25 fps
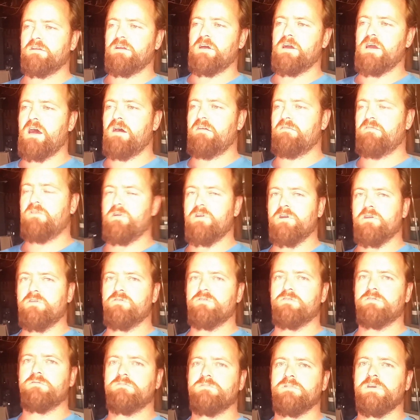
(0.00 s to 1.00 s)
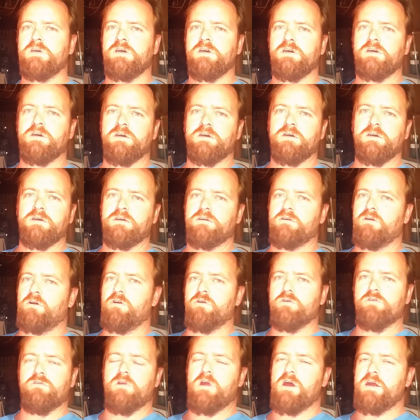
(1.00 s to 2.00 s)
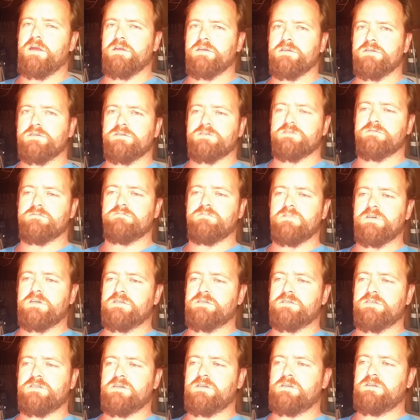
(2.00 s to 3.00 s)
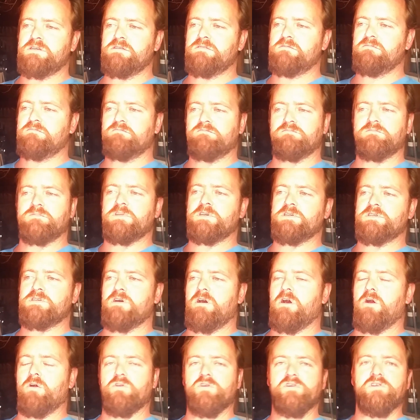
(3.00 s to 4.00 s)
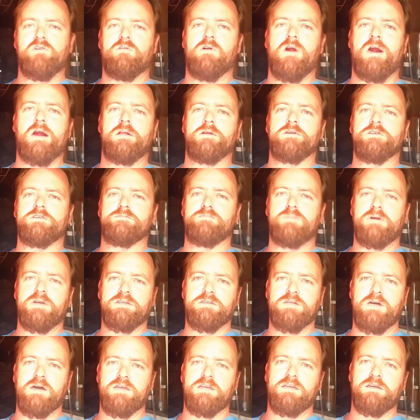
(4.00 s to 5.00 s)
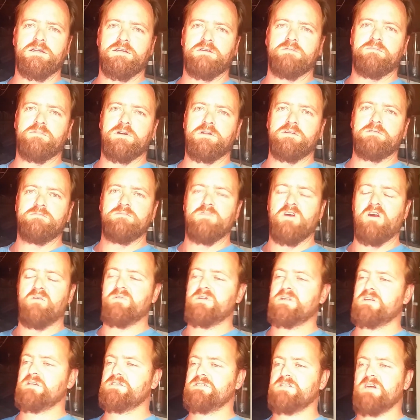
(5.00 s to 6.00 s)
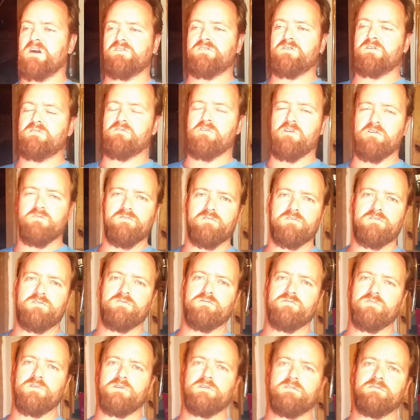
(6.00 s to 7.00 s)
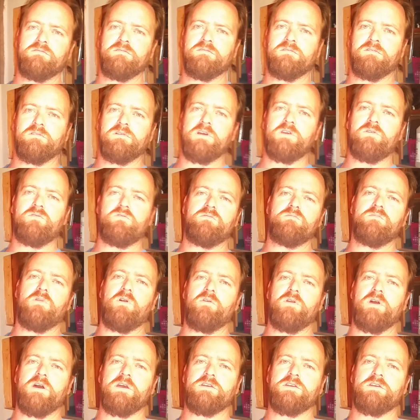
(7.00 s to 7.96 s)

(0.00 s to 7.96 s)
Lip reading: they are very good. All grain is the holy grail. It's spectacular, but I mean, there's nothing wrong with doing liquid malt